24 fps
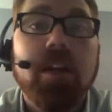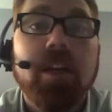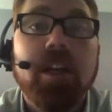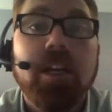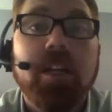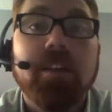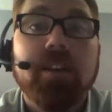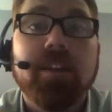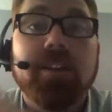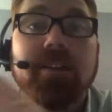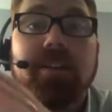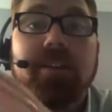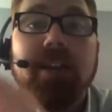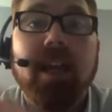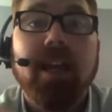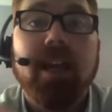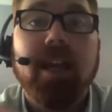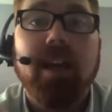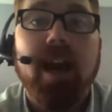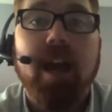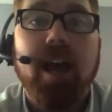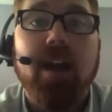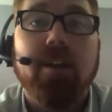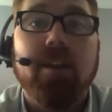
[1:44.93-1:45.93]
In the second
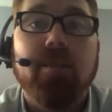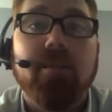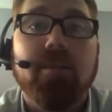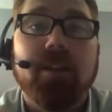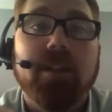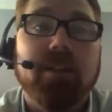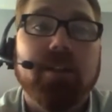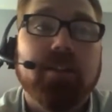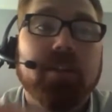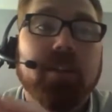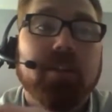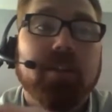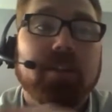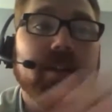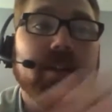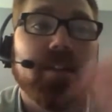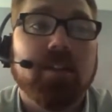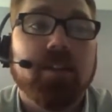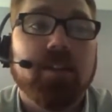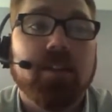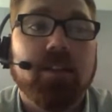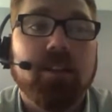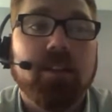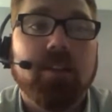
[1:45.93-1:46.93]
Adam, this, this,
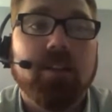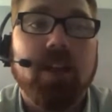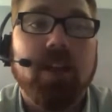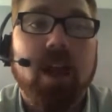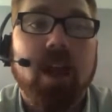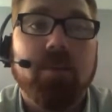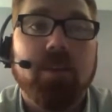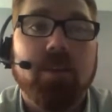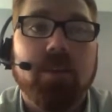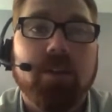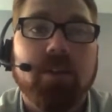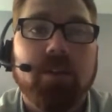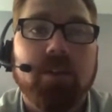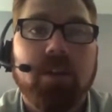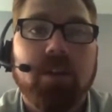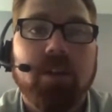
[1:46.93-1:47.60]
this, and this happen.